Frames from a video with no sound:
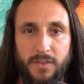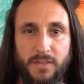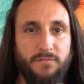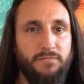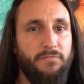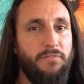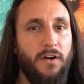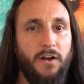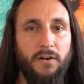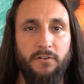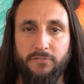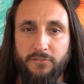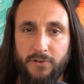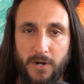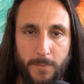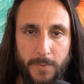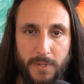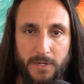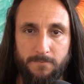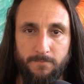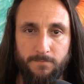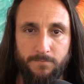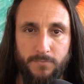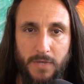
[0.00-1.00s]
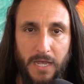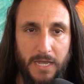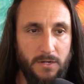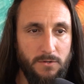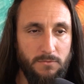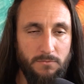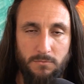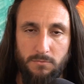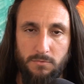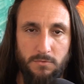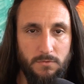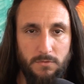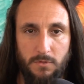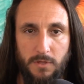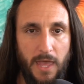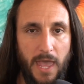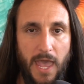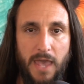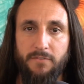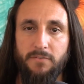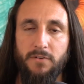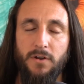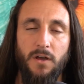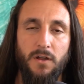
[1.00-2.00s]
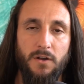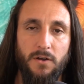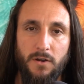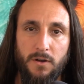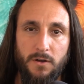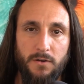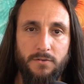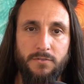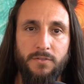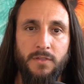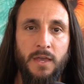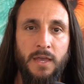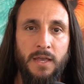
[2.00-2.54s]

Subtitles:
It's far from it. The heaven on earth,